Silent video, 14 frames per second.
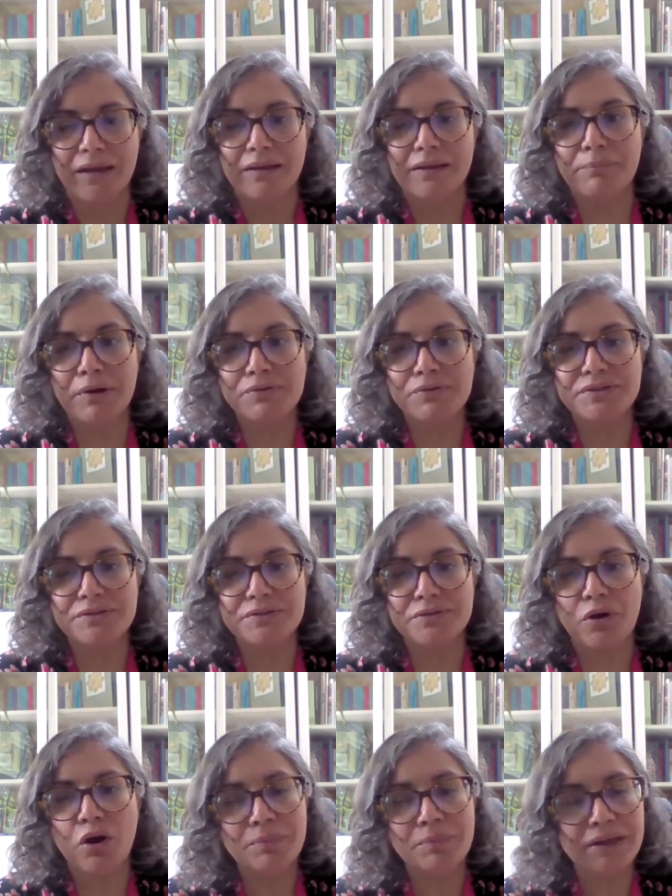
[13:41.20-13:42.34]
The most
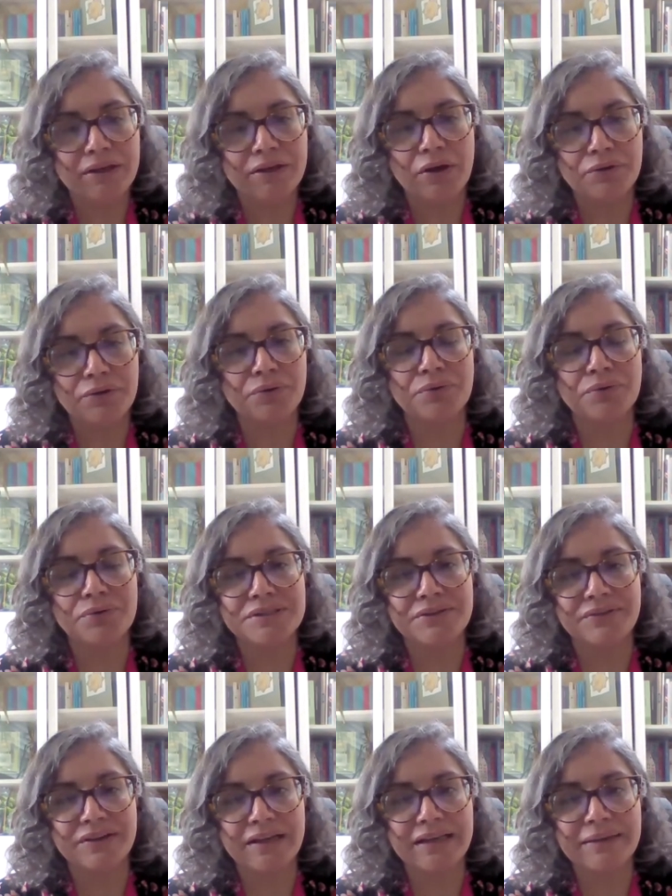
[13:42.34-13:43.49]
common known cause of
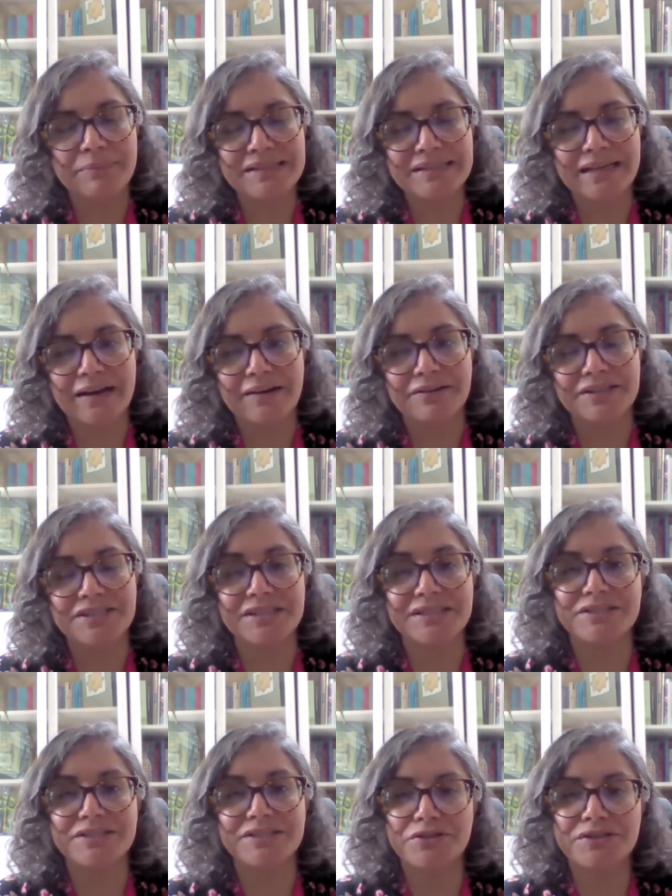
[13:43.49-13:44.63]
early miscarriage is
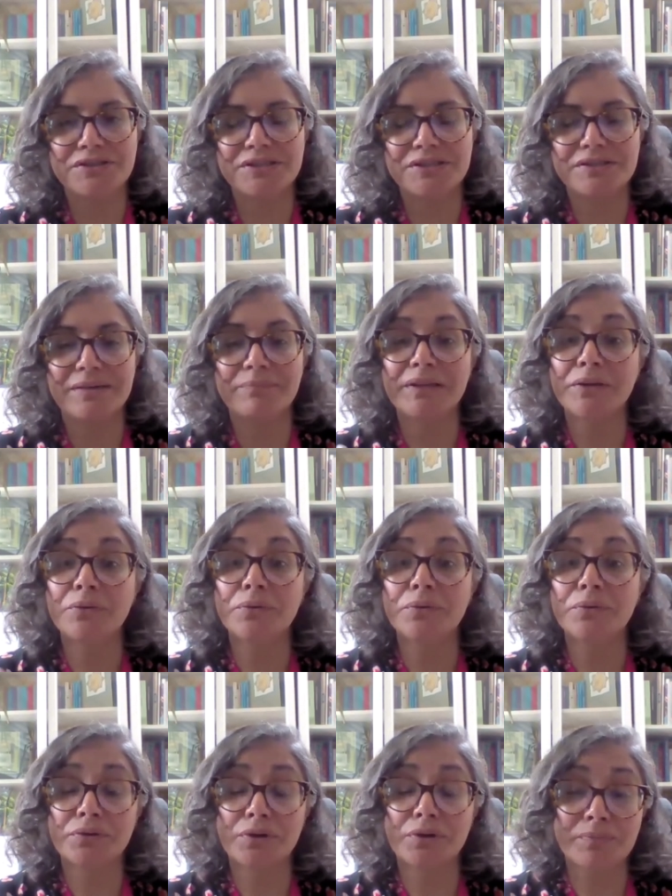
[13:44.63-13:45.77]
due to something
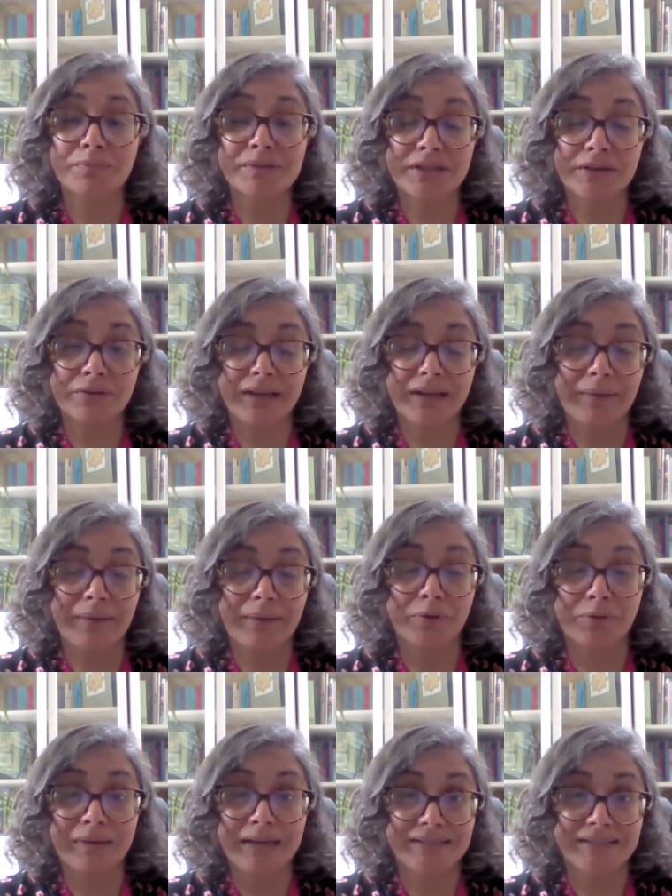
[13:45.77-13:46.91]
called chromosomal
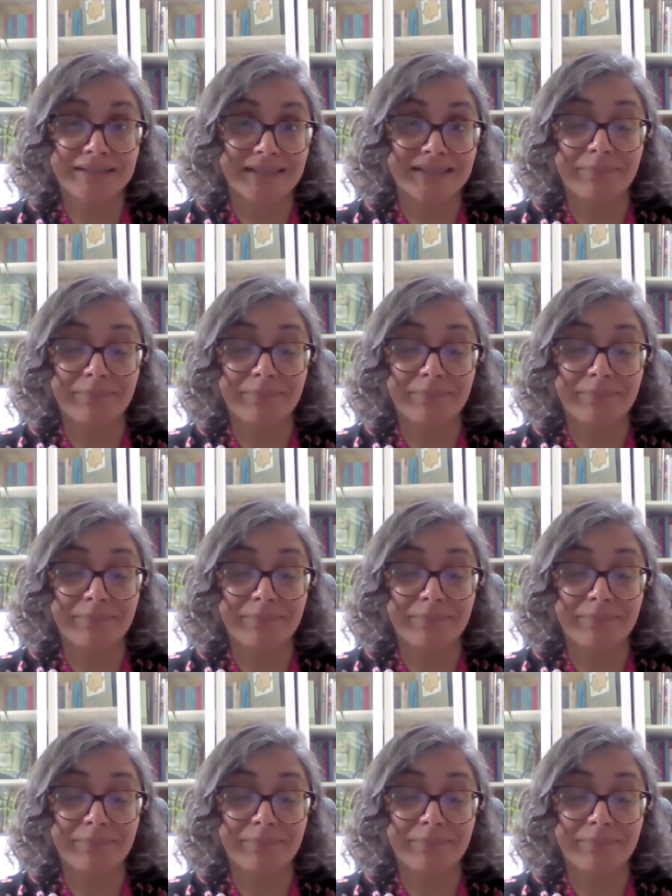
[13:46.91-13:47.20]
abnormalities,